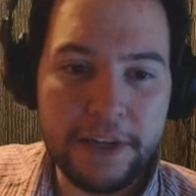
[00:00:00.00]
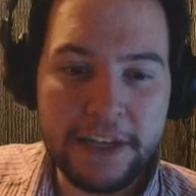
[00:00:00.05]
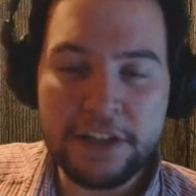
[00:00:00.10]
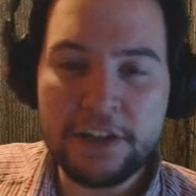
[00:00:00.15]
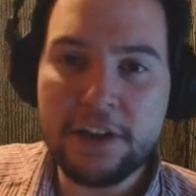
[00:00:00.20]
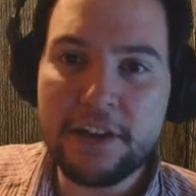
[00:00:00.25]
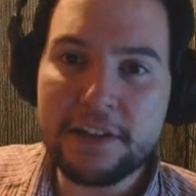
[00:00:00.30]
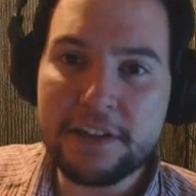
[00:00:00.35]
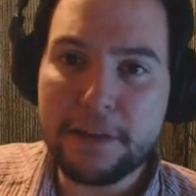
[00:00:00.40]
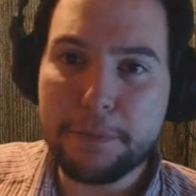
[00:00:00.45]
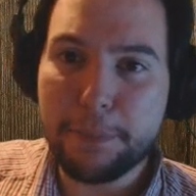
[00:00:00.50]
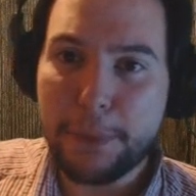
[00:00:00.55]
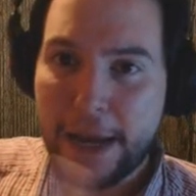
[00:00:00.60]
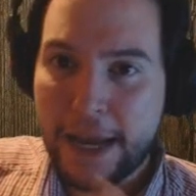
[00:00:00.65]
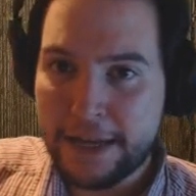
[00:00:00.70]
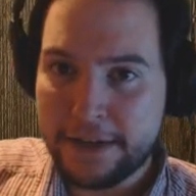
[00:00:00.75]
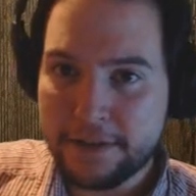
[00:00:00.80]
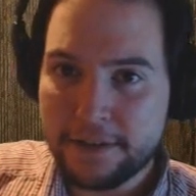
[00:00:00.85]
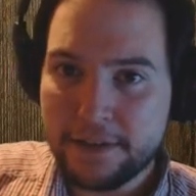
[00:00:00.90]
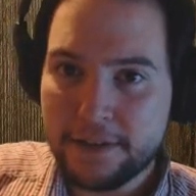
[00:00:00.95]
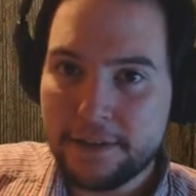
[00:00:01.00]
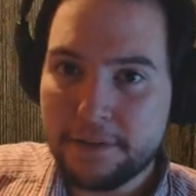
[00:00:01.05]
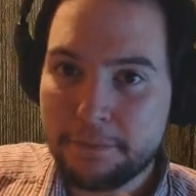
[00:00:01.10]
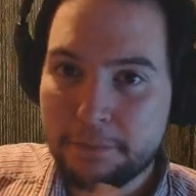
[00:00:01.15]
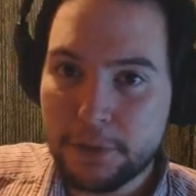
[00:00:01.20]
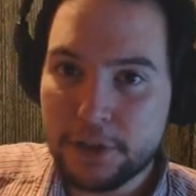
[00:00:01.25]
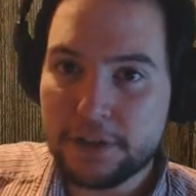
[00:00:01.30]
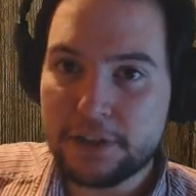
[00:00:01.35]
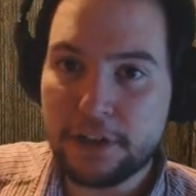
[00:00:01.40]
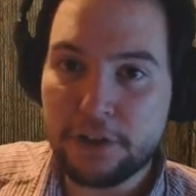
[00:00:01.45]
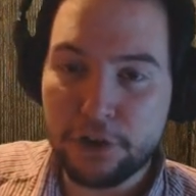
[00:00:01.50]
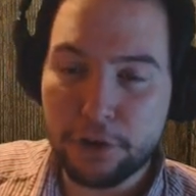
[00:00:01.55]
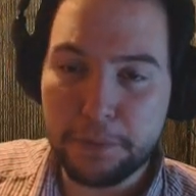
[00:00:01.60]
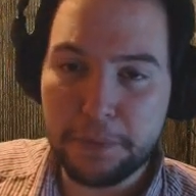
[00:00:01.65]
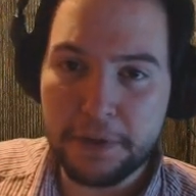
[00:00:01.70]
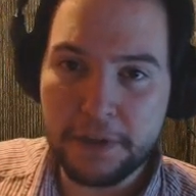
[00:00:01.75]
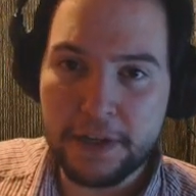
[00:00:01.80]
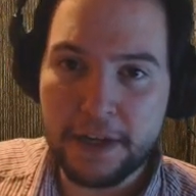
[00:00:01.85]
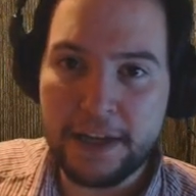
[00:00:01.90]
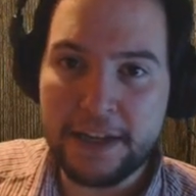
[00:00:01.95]
it turns a bad muster
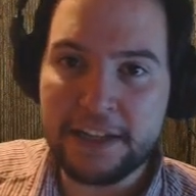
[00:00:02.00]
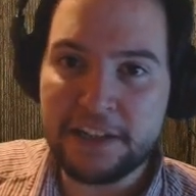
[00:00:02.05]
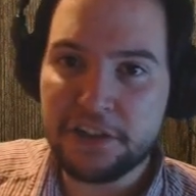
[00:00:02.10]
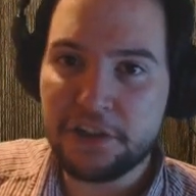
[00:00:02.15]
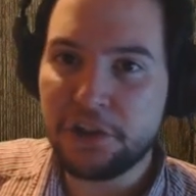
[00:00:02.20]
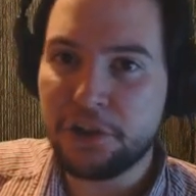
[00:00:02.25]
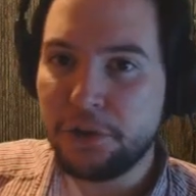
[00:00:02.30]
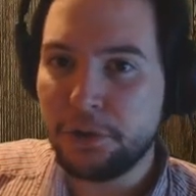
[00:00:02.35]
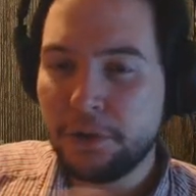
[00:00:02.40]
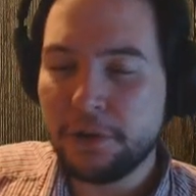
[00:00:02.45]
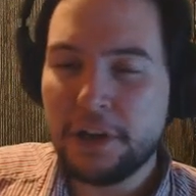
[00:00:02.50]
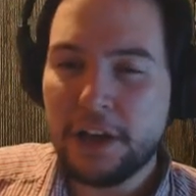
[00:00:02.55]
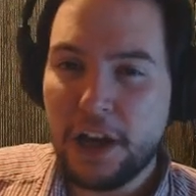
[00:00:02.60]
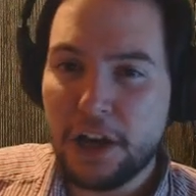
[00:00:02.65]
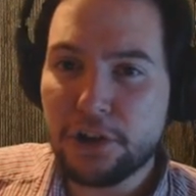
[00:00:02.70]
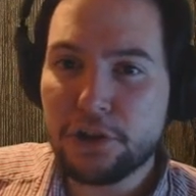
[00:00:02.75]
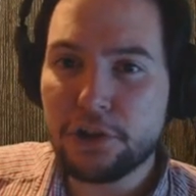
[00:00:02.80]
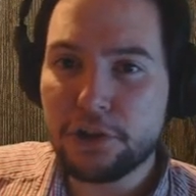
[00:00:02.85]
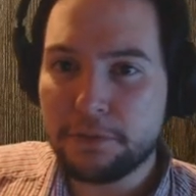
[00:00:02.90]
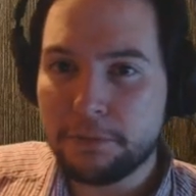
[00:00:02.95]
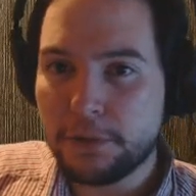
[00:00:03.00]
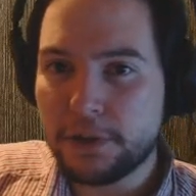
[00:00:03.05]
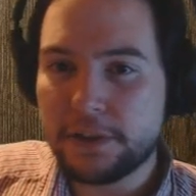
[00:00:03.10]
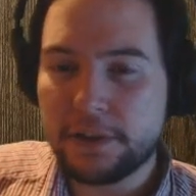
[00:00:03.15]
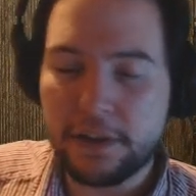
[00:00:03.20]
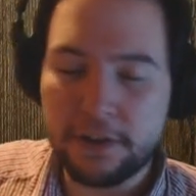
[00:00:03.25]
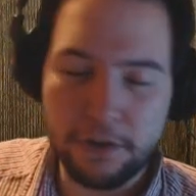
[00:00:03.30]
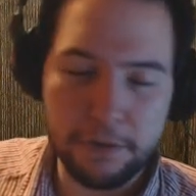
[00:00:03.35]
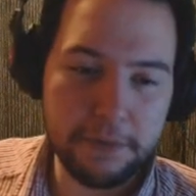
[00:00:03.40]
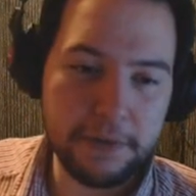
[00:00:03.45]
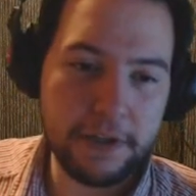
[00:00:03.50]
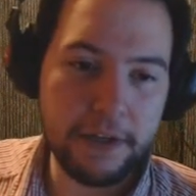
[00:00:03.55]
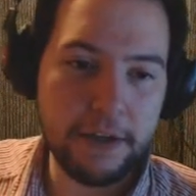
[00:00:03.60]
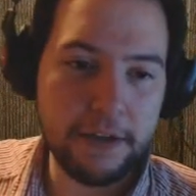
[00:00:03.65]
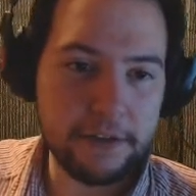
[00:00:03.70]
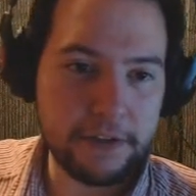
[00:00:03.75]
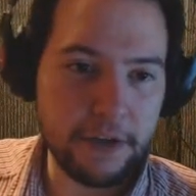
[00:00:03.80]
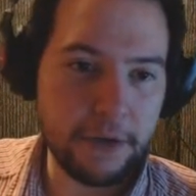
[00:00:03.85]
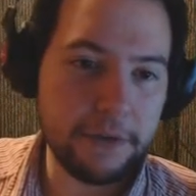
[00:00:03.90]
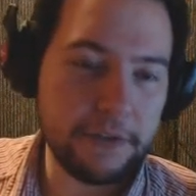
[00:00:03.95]
duplicate into a good muster duplicate,
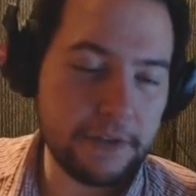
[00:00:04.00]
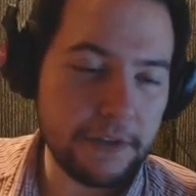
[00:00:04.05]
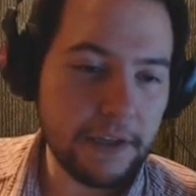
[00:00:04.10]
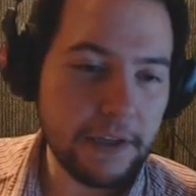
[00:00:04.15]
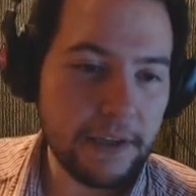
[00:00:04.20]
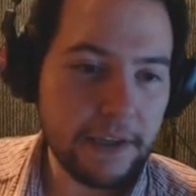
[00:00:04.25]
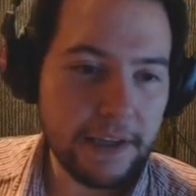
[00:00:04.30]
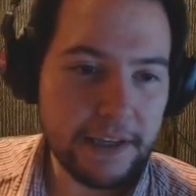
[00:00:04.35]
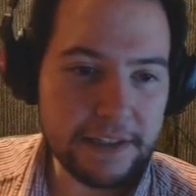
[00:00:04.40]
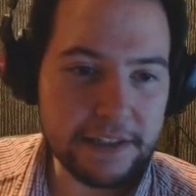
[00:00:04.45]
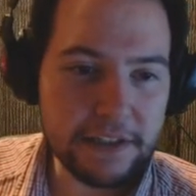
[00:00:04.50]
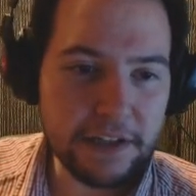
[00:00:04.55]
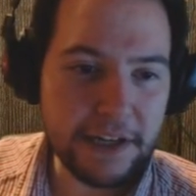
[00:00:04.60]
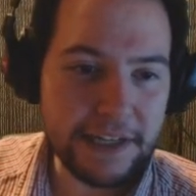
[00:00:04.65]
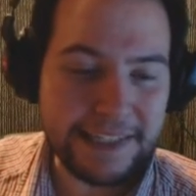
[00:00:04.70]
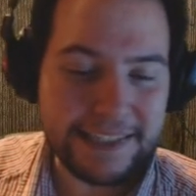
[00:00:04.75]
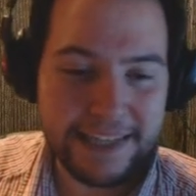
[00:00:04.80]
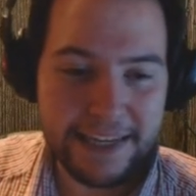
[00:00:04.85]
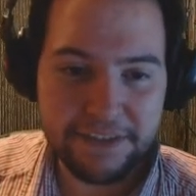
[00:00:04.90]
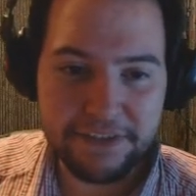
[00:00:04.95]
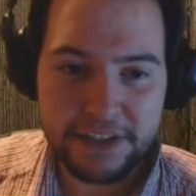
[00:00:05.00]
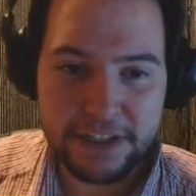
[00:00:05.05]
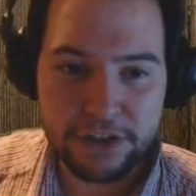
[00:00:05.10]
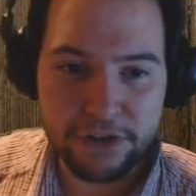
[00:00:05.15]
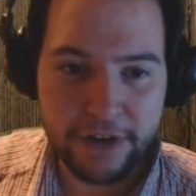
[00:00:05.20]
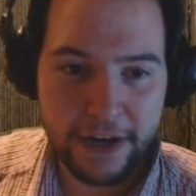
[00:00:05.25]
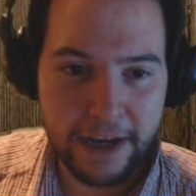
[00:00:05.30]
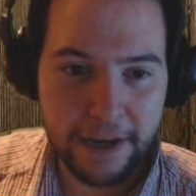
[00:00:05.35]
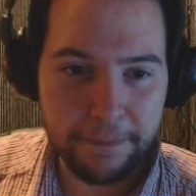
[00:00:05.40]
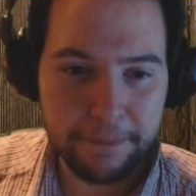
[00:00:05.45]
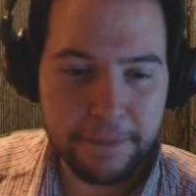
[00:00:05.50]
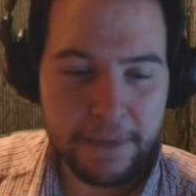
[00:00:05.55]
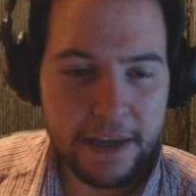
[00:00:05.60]
so it's a nice safety strat.